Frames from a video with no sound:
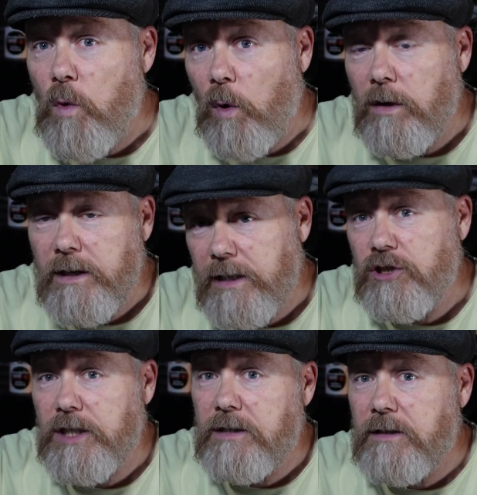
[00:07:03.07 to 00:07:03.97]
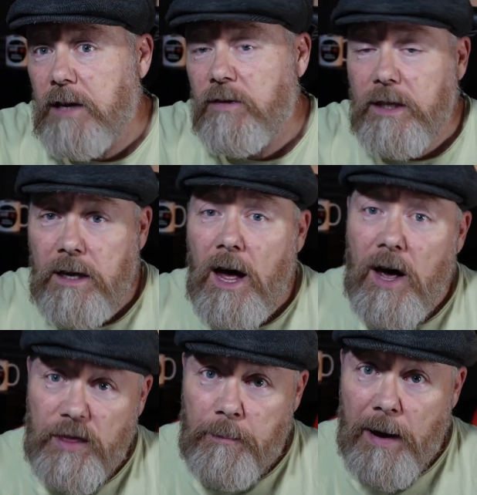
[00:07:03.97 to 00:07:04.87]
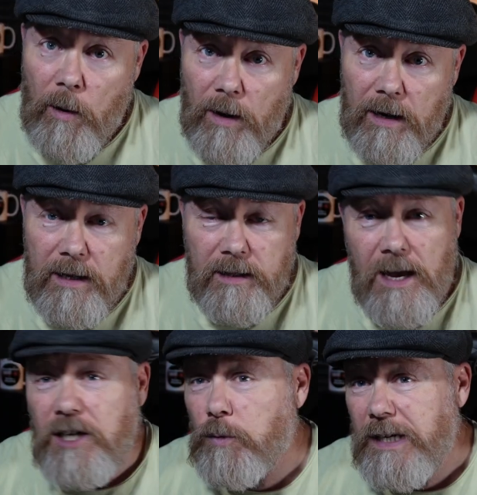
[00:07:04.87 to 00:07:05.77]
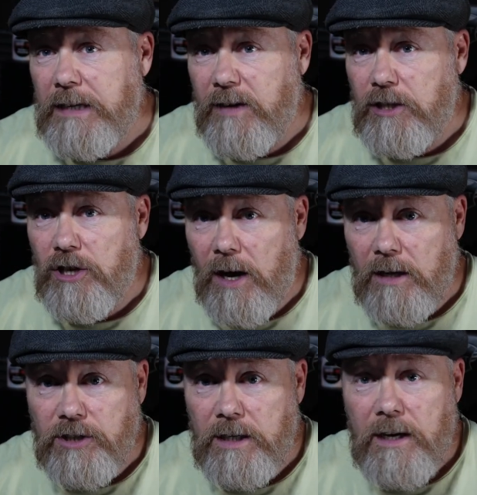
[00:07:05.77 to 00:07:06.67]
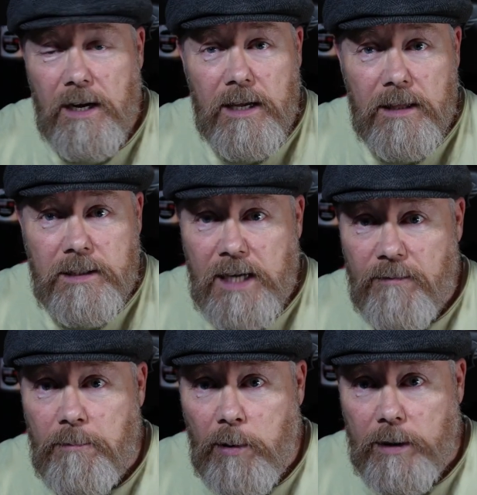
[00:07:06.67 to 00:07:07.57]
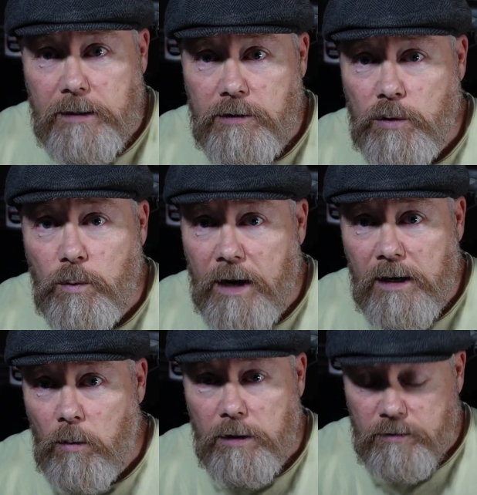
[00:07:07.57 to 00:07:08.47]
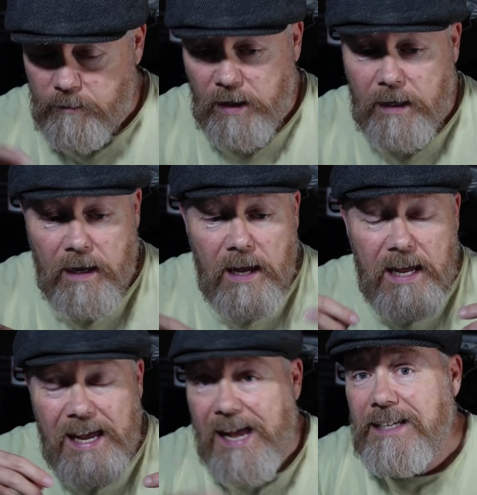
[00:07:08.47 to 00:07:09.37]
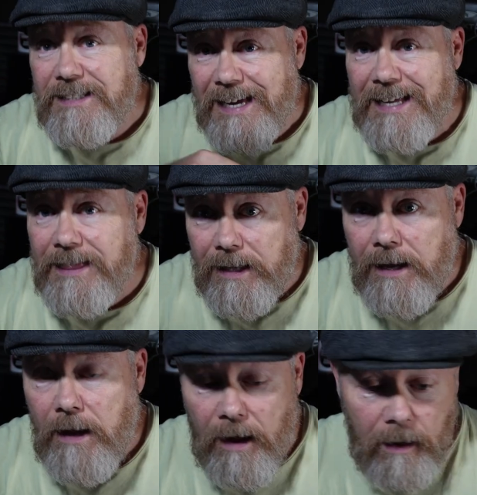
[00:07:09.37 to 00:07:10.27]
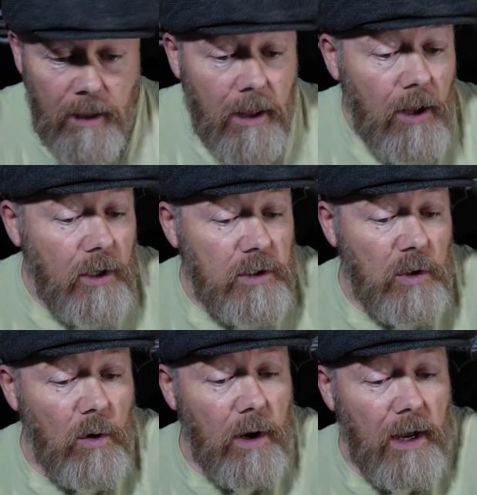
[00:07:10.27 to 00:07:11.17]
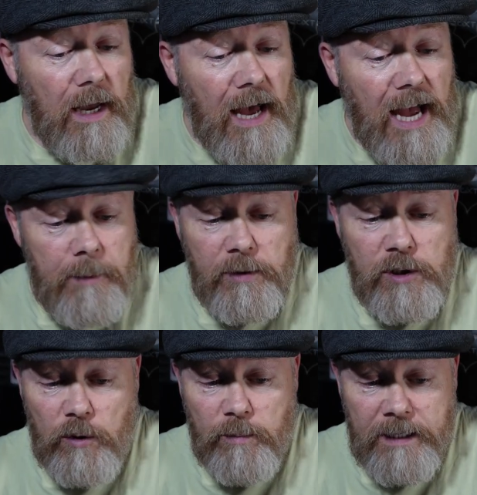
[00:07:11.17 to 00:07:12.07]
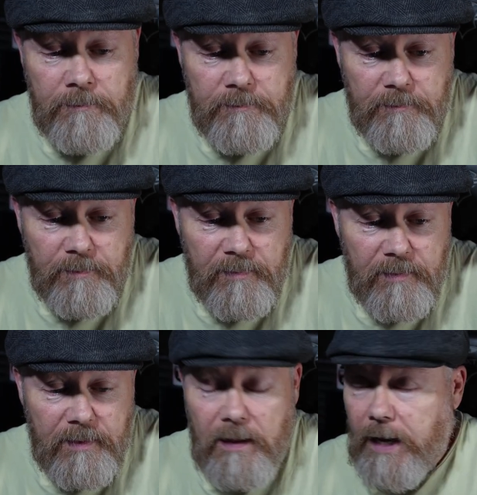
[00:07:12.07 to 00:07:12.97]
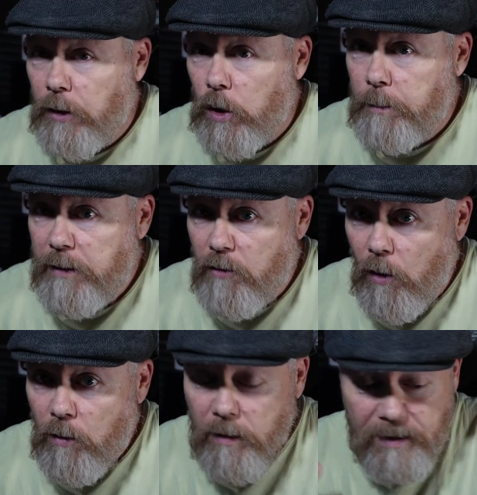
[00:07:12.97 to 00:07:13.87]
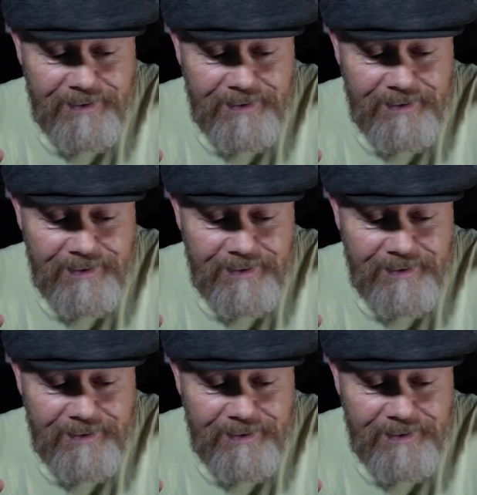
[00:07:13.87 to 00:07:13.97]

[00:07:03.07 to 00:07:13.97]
wall is just giving the car the power. The actual EV charger, the 7.2 kilowatt thing, is in the car. So I'm assuming, I could be wrong,